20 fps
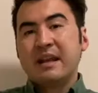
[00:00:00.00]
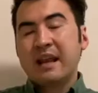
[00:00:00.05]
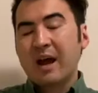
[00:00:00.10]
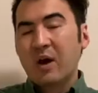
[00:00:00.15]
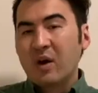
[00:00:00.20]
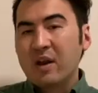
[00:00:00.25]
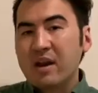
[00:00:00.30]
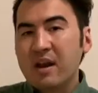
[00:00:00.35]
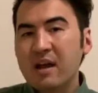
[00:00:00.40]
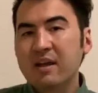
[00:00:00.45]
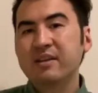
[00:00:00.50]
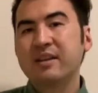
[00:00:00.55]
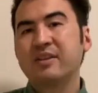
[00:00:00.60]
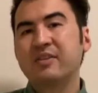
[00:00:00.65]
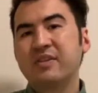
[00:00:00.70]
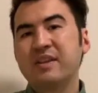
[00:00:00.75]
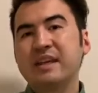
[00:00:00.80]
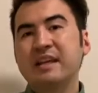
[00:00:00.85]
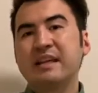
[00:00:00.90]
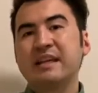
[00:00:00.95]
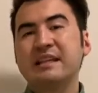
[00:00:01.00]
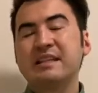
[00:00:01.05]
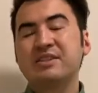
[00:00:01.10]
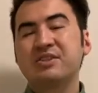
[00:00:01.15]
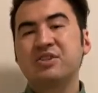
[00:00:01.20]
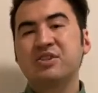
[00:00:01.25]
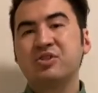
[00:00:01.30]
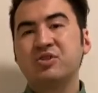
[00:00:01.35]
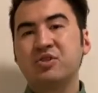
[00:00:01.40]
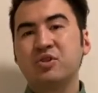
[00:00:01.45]
Now, another thing is
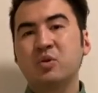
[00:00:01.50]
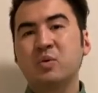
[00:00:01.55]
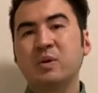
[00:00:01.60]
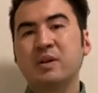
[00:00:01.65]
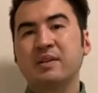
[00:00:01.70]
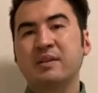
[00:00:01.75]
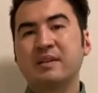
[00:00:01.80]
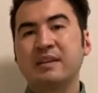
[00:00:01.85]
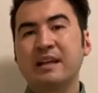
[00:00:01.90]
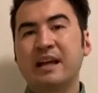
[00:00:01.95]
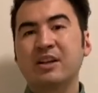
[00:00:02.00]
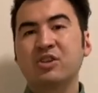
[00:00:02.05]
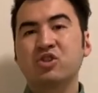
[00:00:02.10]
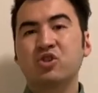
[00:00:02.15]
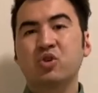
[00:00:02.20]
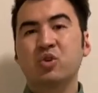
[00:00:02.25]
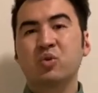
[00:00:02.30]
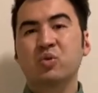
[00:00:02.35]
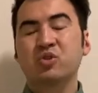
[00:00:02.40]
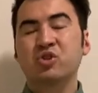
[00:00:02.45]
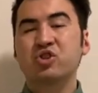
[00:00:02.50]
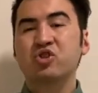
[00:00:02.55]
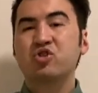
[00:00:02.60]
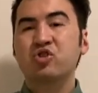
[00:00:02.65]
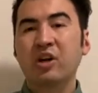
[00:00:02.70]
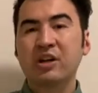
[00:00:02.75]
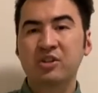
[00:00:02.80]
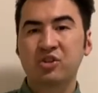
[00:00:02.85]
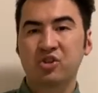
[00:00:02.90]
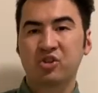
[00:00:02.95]
to do with the actual
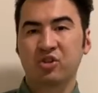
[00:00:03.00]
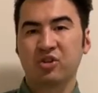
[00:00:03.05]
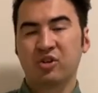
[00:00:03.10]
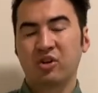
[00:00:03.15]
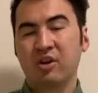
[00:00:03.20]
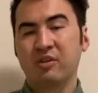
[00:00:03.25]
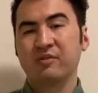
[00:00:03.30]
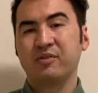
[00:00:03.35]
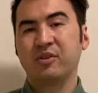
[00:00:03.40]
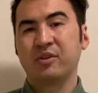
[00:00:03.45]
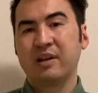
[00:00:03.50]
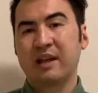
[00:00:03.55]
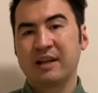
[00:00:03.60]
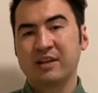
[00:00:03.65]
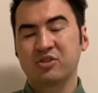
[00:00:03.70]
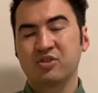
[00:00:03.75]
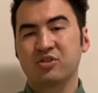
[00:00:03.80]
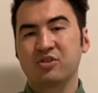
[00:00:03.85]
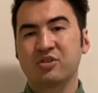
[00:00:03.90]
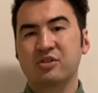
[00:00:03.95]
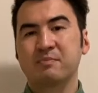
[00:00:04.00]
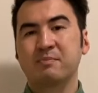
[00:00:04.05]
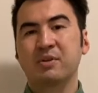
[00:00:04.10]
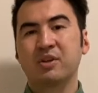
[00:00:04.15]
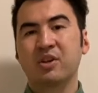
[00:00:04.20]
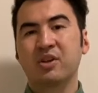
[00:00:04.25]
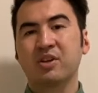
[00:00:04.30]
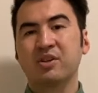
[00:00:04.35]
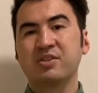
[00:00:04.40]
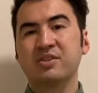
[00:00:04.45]
structure of your lectures,
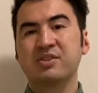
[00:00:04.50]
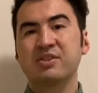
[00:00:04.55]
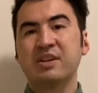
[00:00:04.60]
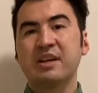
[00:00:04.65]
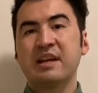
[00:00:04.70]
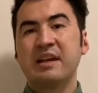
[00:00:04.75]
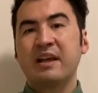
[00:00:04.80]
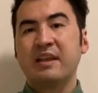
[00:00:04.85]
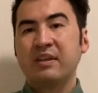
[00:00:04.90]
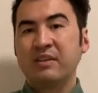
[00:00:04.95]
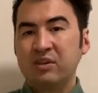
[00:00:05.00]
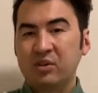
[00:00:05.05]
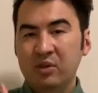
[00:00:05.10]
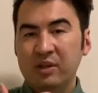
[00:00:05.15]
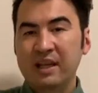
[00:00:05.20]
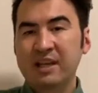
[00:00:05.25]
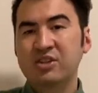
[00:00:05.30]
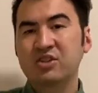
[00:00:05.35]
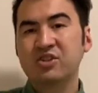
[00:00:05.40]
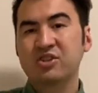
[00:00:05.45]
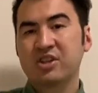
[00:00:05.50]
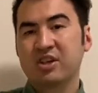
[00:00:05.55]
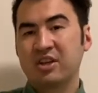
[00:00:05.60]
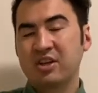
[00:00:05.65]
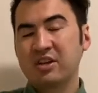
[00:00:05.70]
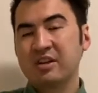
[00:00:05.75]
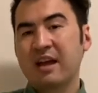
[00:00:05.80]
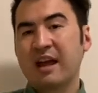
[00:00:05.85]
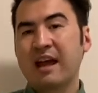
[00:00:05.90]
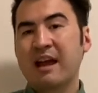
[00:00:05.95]
because your lectures are
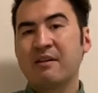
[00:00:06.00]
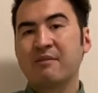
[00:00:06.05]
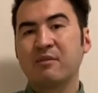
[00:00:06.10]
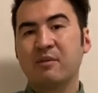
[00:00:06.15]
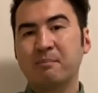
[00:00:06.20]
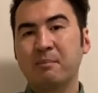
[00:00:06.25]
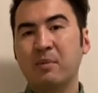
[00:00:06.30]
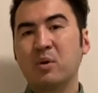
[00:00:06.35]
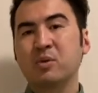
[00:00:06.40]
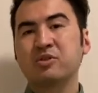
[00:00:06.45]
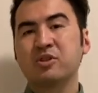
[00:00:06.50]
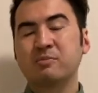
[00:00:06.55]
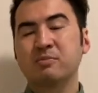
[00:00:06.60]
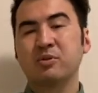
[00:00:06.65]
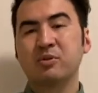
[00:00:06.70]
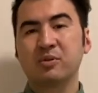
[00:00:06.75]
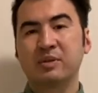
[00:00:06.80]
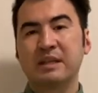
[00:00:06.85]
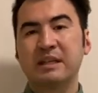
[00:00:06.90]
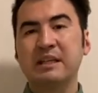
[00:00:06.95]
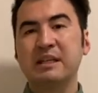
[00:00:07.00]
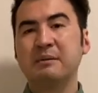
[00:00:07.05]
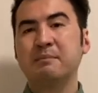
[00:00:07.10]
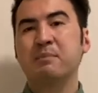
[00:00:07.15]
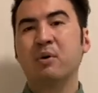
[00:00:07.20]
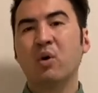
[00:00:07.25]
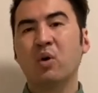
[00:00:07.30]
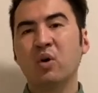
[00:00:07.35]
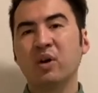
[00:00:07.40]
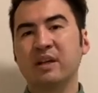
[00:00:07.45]
going to have multiple key
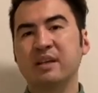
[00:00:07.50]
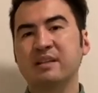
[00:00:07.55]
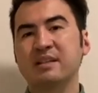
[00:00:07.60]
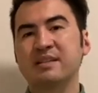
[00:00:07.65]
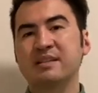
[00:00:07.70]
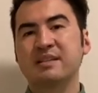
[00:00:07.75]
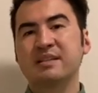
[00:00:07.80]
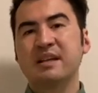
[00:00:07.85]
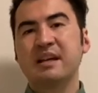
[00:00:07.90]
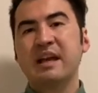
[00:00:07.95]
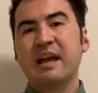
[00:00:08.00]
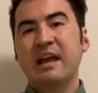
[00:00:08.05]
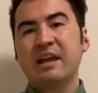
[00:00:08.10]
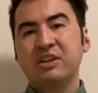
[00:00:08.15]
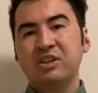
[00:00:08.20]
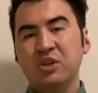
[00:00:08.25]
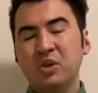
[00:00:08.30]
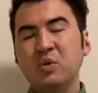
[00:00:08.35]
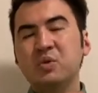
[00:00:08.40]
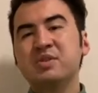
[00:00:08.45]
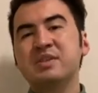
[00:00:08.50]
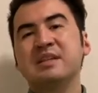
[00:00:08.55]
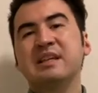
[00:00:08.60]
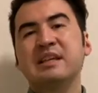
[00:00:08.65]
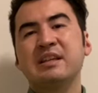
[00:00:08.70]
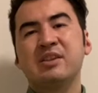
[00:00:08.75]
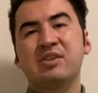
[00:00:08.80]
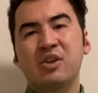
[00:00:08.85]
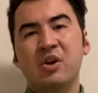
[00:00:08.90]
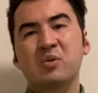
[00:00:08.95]
points.
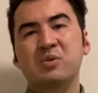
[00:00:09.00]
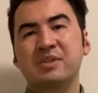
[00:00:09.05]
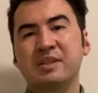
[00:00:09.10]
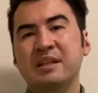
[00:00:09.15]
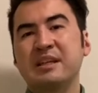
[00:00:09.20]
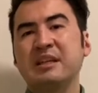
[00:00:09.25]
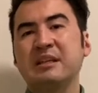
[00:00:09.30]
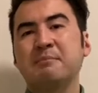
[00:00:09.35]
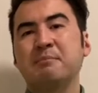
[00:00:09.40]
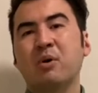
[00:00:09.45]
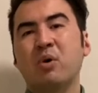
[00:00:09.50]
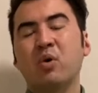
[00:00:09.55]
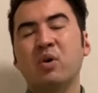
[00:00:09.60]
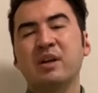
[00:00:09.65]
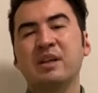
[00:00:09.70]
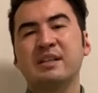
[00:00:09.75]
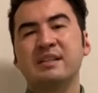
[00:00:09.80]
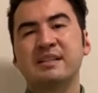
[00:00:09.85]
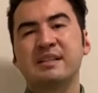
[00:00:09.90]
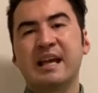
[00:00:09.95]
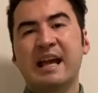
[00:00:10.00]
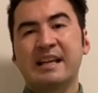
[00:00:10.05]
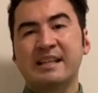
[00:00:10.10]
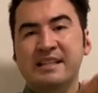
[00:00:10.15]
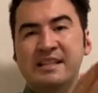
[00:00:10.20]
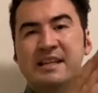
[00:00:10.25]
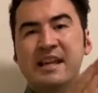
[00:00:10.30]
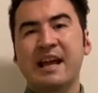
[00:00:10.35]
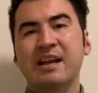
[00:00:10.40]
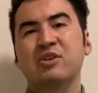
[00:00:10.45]
Using those key points as
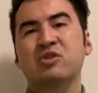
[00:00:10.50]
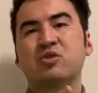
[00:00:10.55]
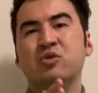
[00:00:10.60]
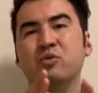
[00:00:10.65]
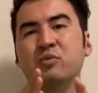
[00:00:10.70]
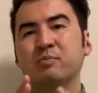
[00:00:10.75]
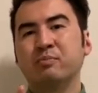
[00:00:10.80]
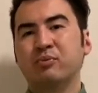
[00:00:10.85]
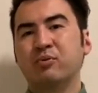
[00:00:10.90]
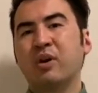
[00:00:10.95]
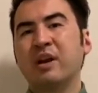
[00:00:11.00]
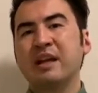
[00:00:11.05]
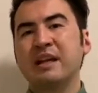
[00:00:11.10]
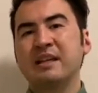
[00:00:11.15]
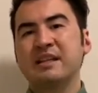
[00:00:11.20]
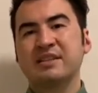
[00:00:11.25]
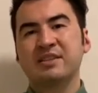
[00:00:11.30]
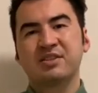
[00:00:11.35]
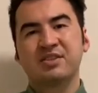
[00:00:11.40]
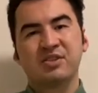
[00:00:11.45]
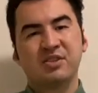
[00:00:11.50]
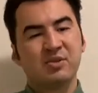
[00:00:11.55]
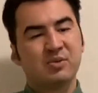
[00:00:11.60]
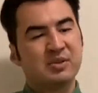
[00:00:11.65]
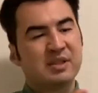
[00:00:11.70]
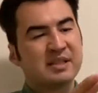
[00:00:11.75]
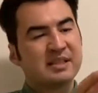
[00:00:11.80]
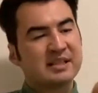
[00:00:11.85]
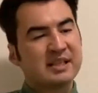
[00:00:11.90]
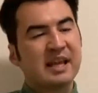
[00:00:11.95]
natural breaks to
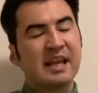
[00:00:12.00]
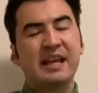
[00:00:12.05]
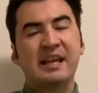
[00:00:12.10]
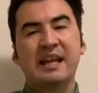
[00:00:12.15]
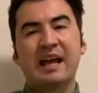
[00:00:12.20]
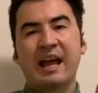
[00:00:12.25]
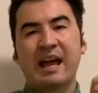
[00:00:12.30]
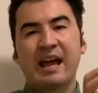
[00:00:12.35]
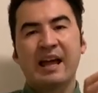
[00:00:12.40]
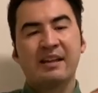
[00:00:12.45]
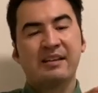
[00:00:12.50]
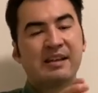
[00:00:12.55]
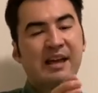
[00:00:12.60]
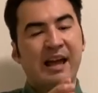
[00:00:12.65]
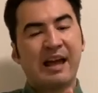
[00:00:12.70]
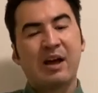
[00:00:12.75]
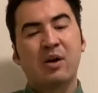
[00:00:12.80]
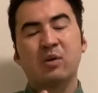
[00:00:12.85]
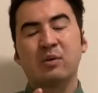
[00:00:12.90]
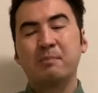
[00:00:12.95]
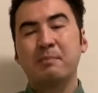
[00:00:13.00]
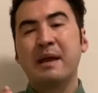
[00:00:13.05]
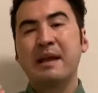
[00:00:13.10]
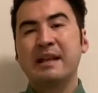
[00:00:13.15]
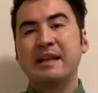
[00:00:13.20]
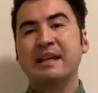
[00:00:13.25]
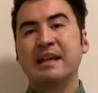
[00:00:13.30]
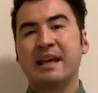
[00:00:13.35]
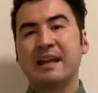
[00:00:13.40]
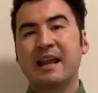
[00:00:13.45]
dictate how
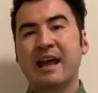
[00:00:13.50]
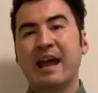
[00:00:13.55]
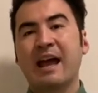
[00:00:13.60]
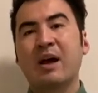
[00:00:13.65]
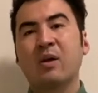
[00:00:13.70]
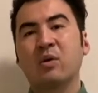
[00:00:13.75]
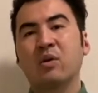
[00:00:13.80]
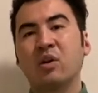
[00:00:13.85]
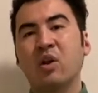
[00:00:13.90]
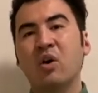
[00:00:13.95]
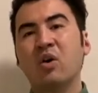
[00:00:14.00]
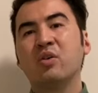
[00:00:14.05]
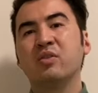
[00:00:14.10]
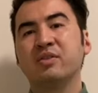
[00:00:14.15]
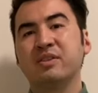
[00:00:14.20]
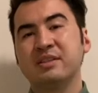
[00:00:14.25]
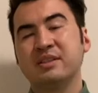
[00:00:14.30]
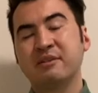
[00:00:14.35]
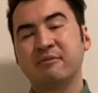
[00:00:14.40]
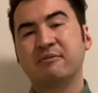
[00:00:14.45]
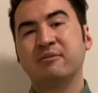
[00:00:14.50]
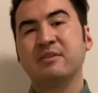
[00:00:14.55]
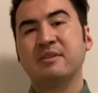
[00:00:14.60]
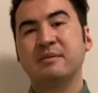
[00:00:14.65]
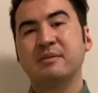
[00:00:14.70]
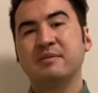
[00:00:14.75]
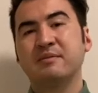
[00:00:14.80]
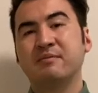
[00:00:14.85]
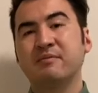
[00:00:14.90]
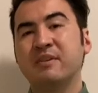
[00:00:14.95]
many and how long the different
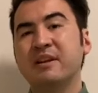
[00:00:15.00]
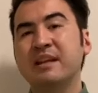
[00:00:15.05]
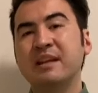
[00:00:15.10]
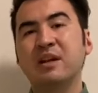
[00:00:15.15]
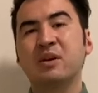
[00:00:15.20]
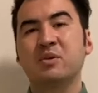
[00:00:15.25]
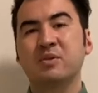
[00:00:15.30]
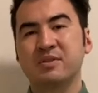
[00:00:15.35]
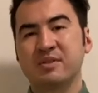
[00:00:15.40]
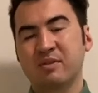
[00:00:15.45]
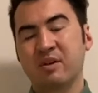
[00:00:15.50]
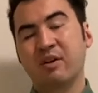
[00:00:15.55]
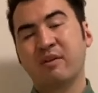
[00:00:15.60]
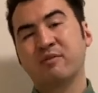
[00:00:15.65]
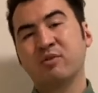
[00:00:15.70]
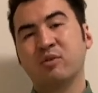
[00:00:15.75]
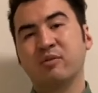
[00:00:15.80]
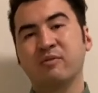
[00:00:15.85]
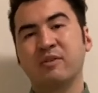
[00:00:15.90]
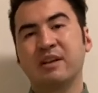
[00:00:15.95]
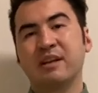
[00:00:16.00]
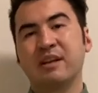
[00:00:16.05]
videos of your